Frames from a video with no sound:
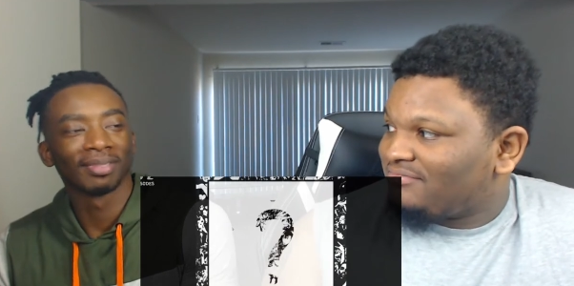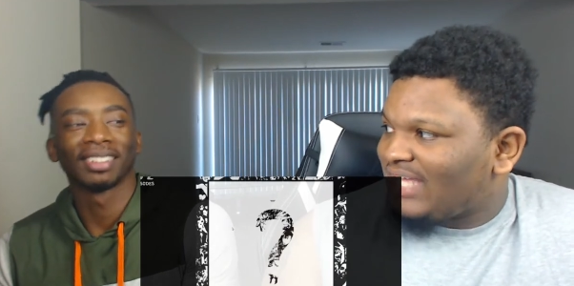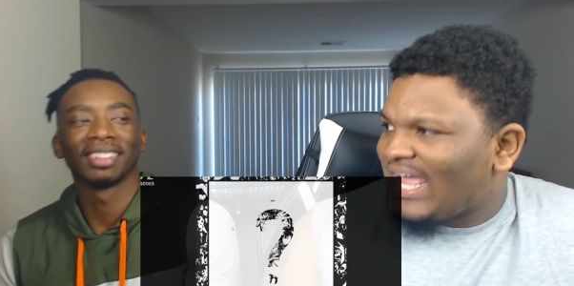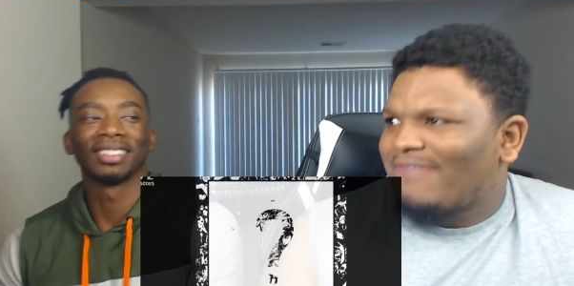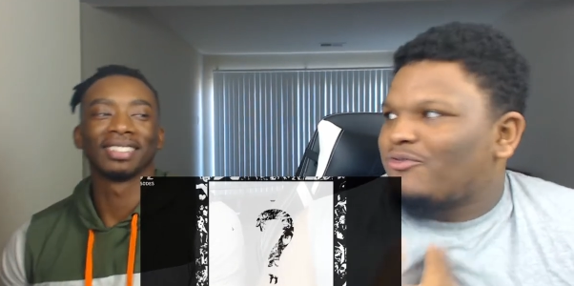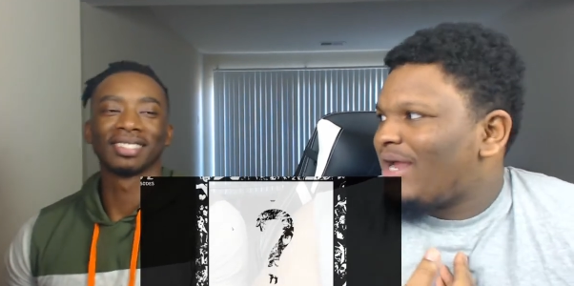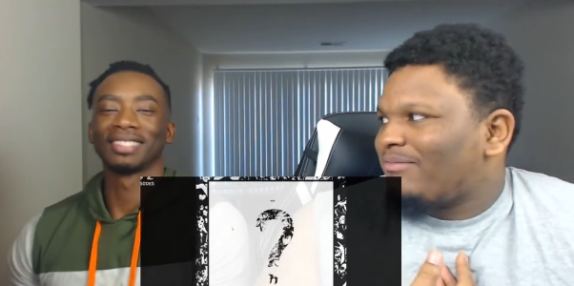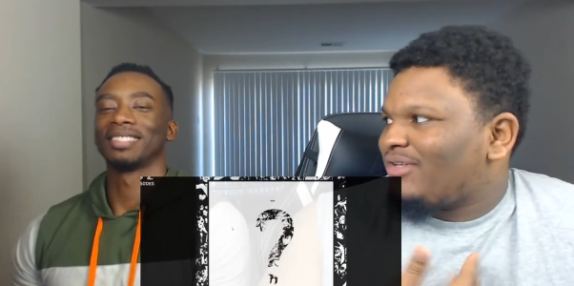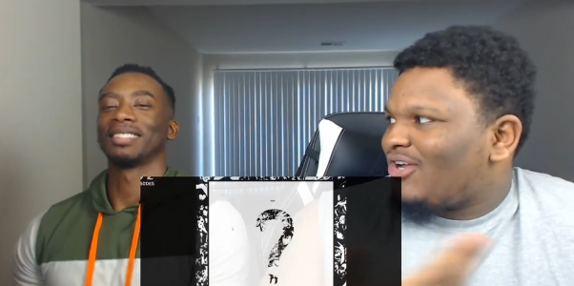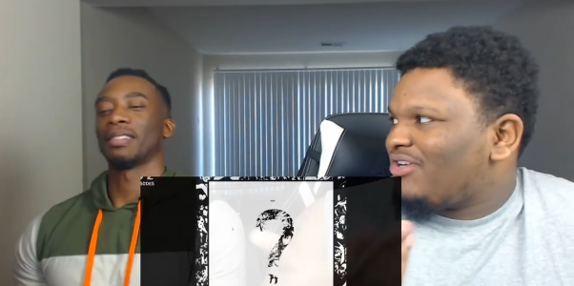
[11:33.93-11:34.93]
Speaker 1: I haven't mm. rapped at
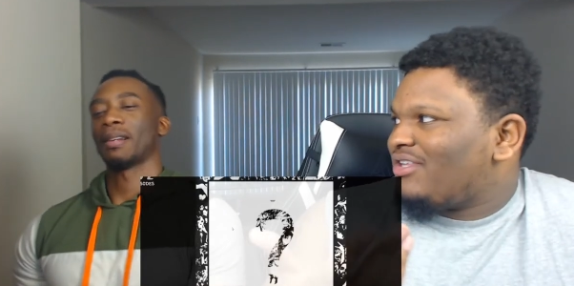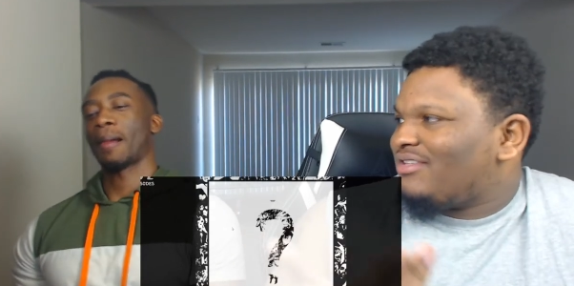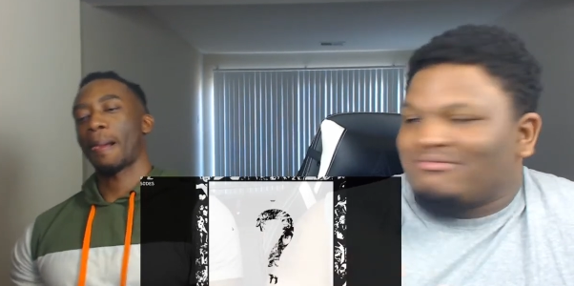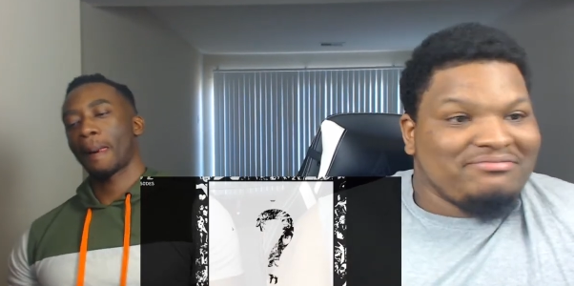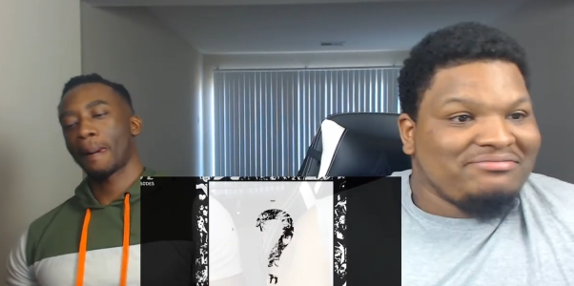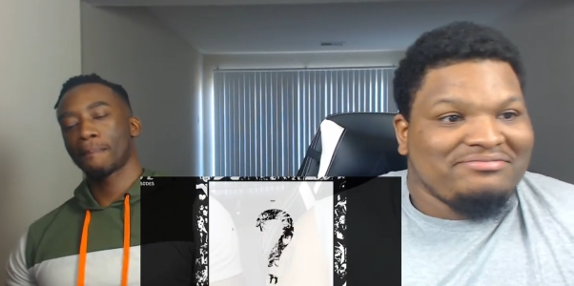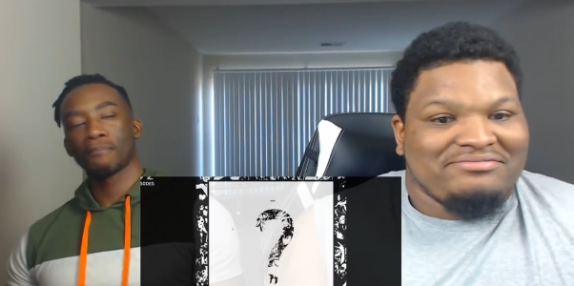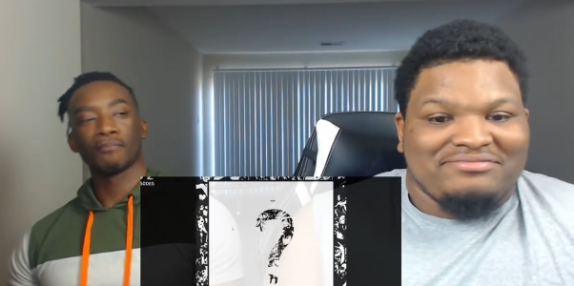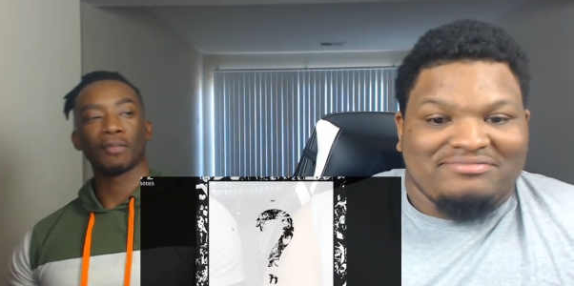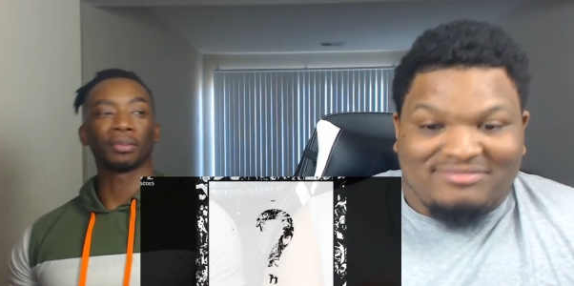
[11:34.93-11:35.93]
all either.
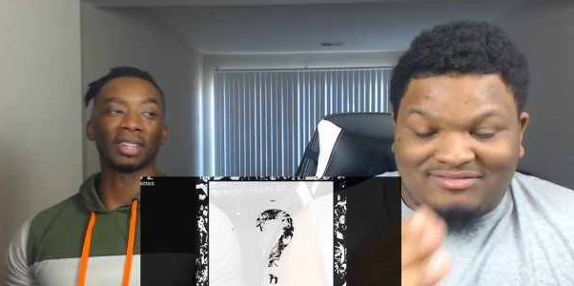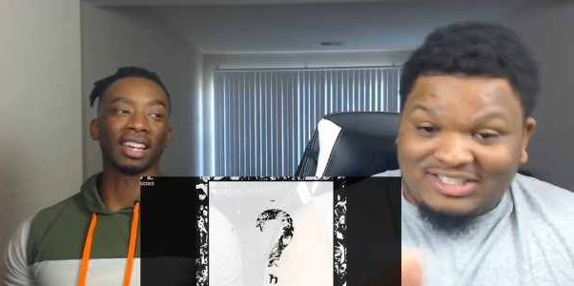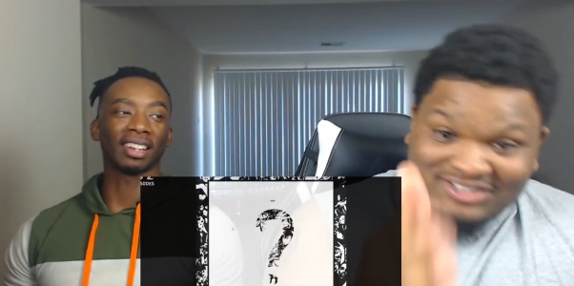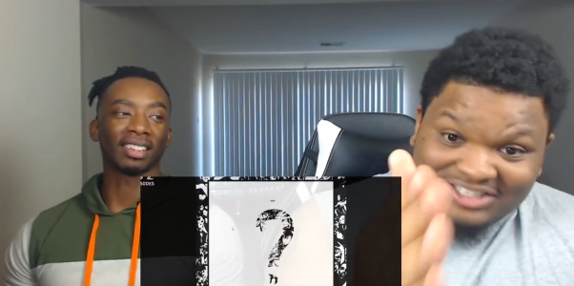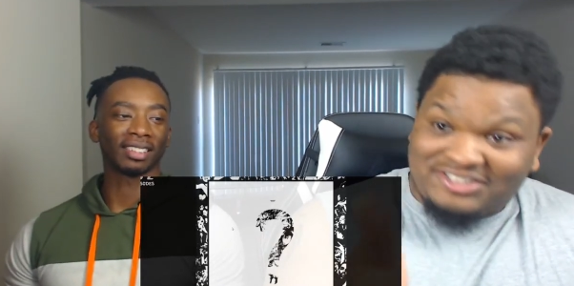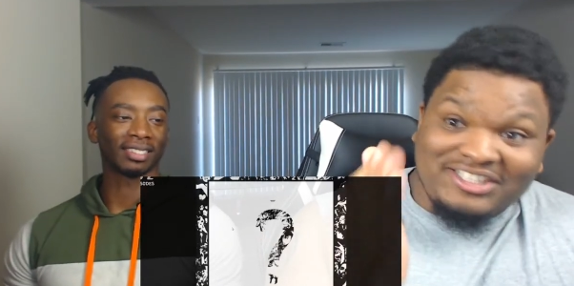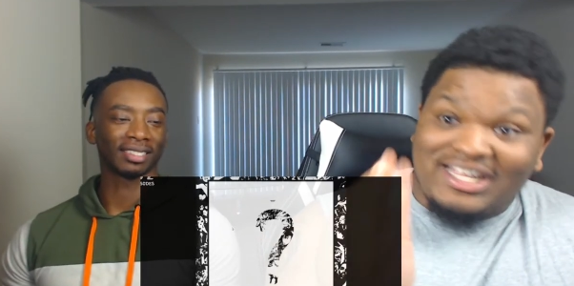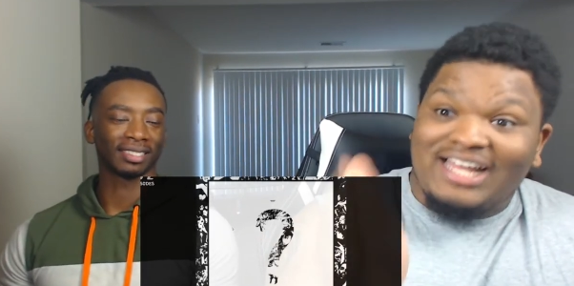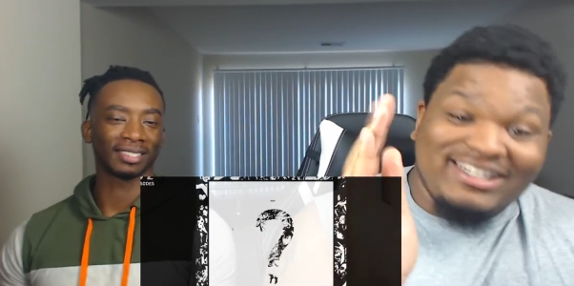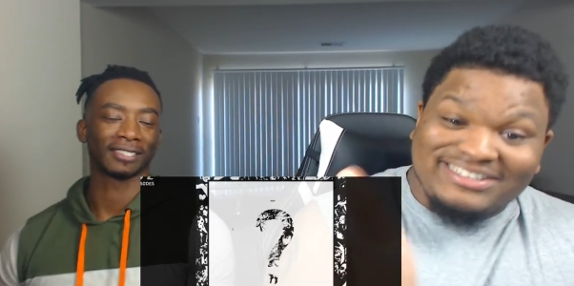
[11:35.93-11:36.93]
I'm saying this, this, I
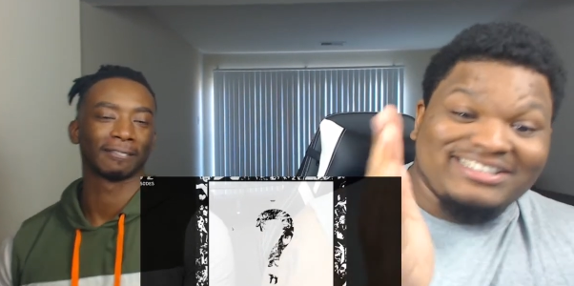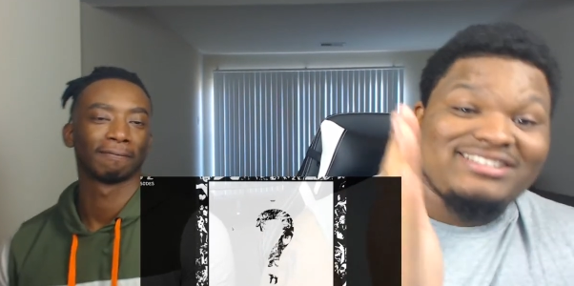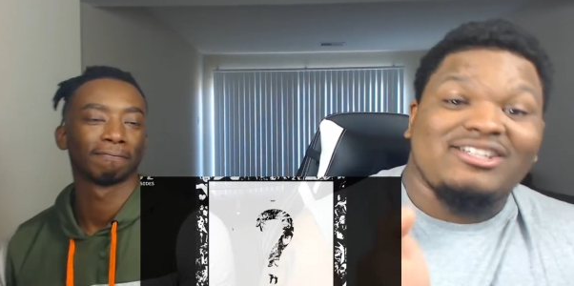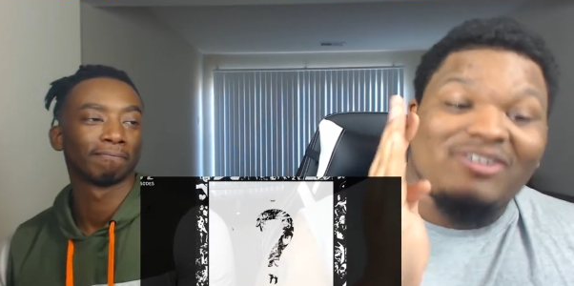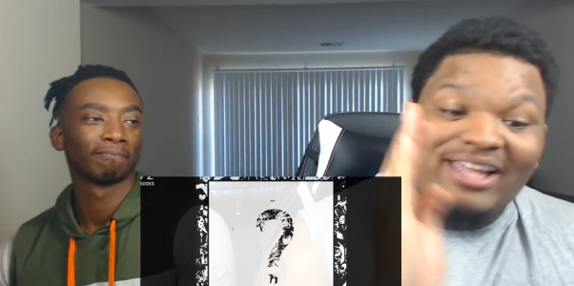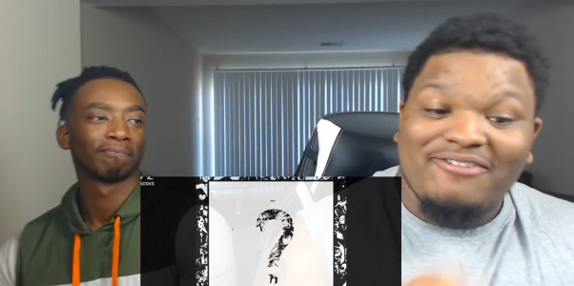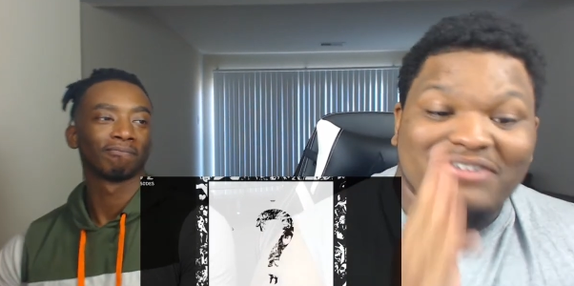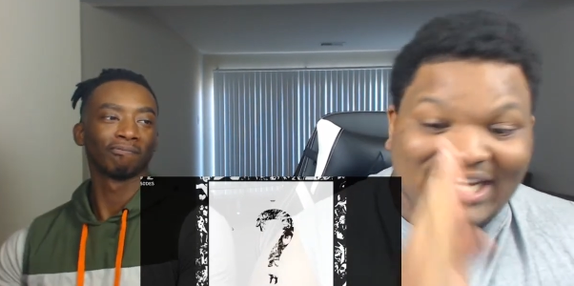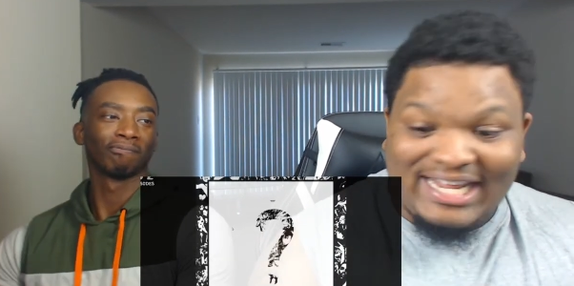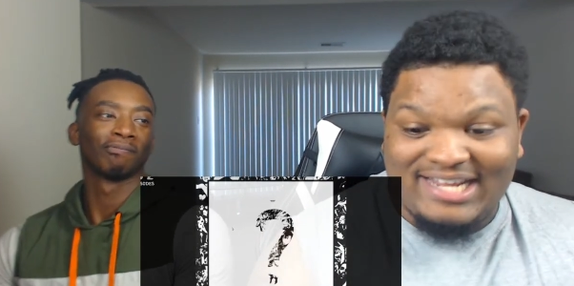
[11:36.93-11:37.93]
listen to this song every
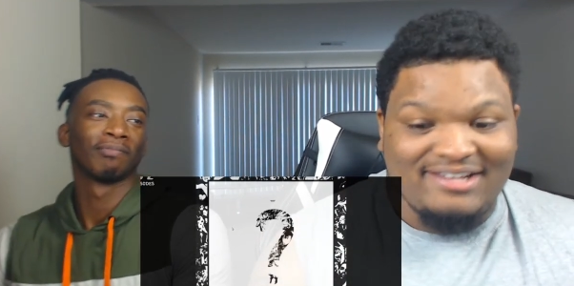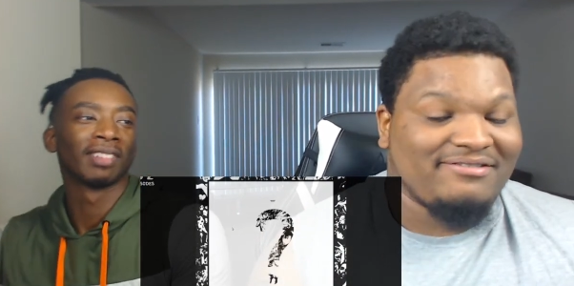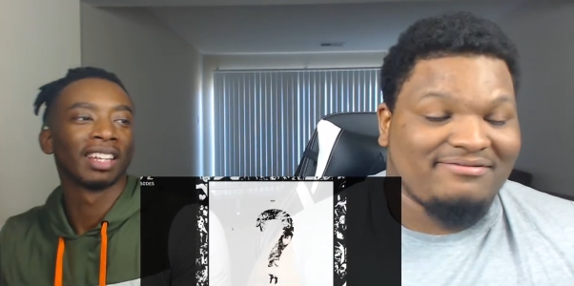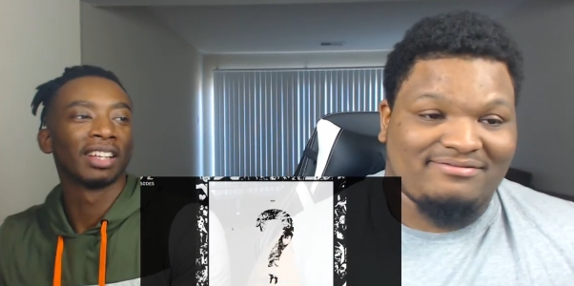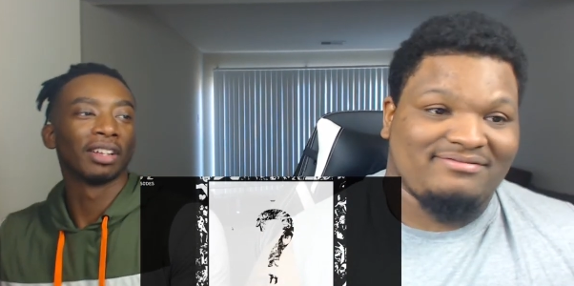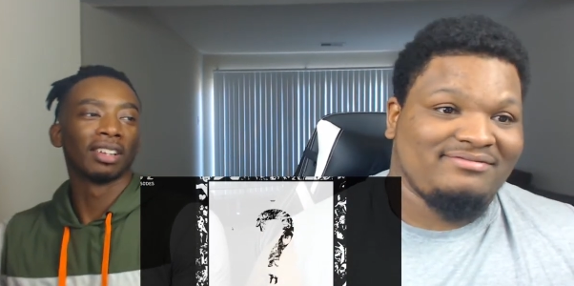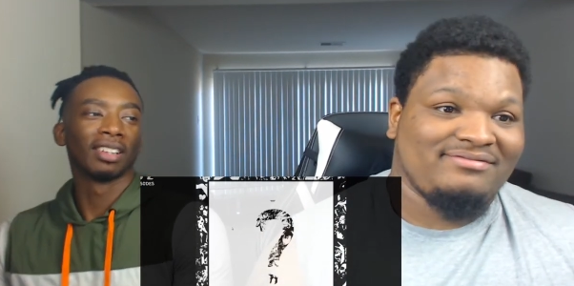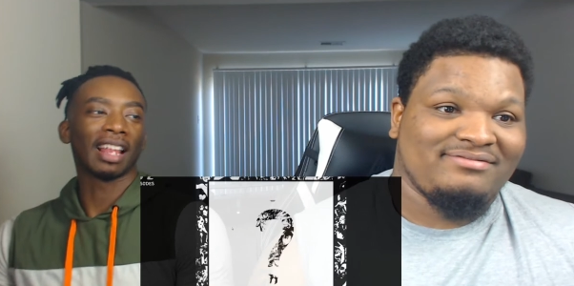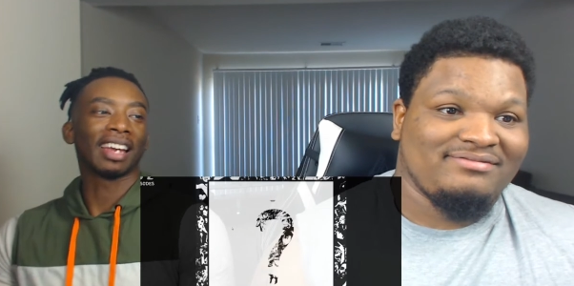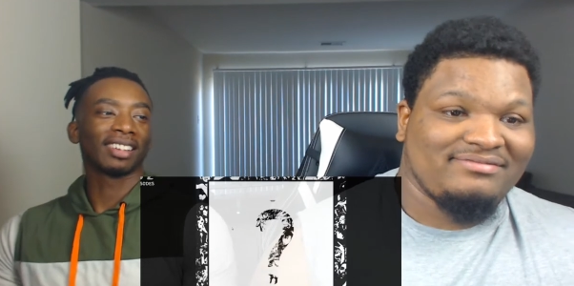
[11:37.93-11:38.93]
day.
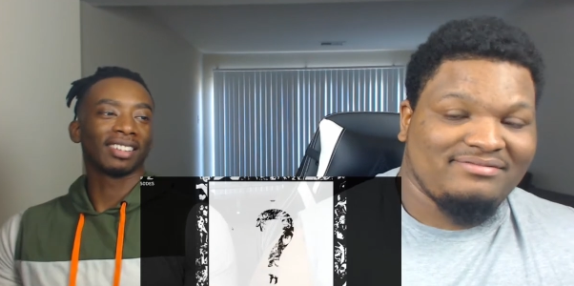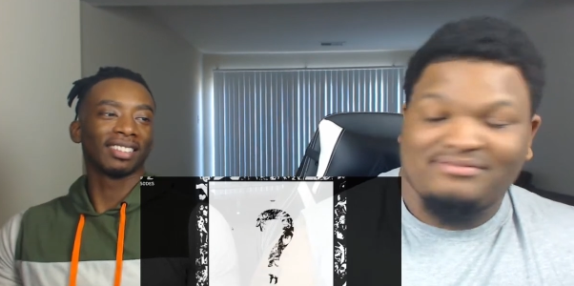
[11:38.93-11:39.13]
Like